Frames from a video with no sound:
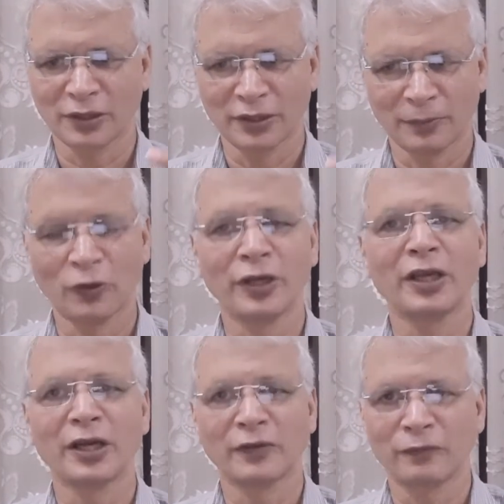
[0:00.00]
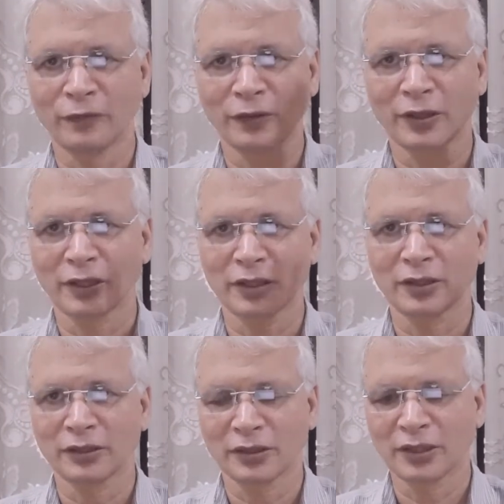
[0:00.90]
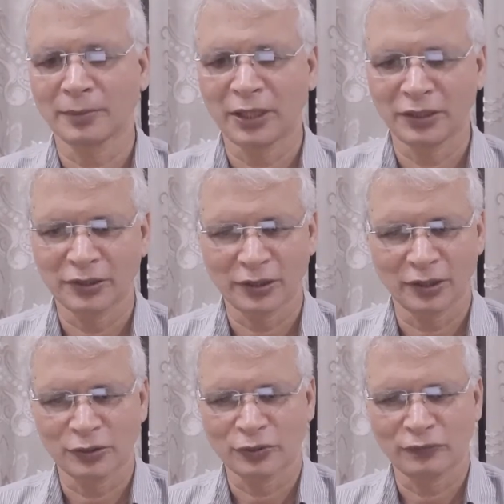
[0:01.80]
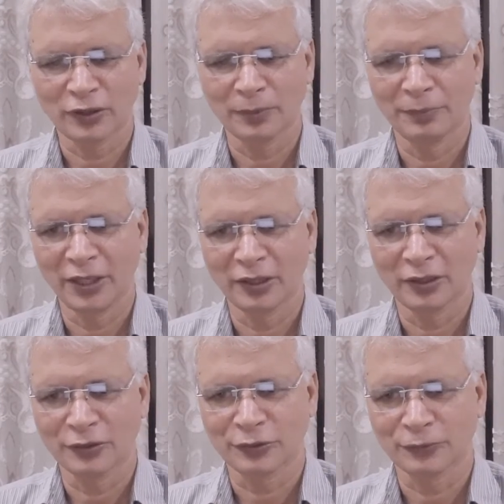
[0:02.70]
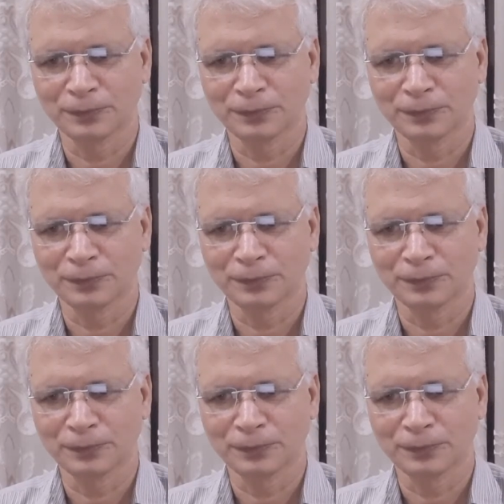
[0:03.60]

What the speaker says: the body and for the mind also, for the brain also.